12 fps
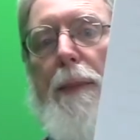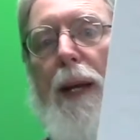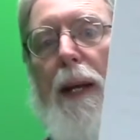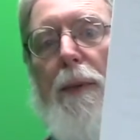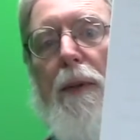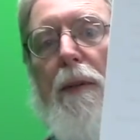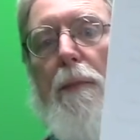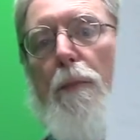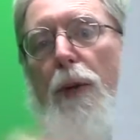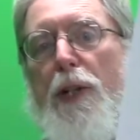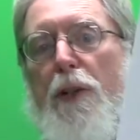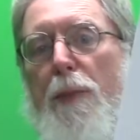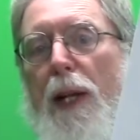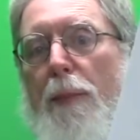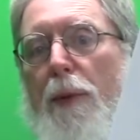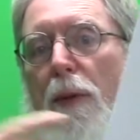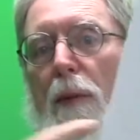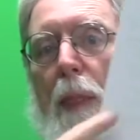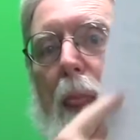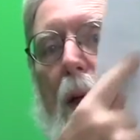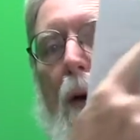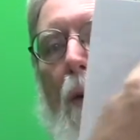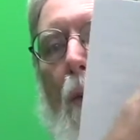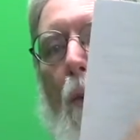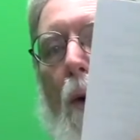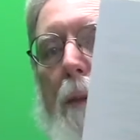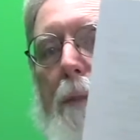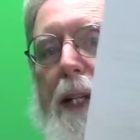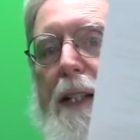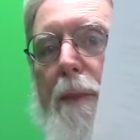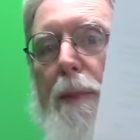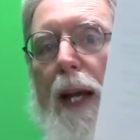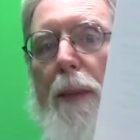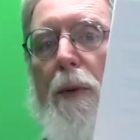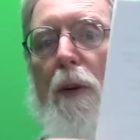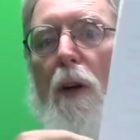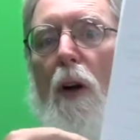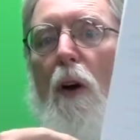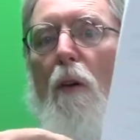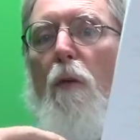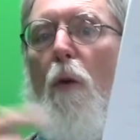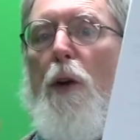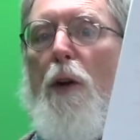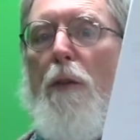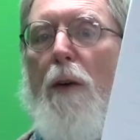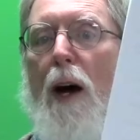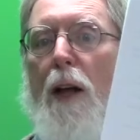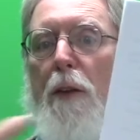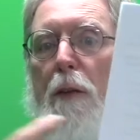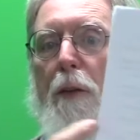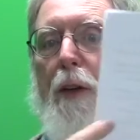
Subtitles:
paper, printer paper, one piece of paper for your father, for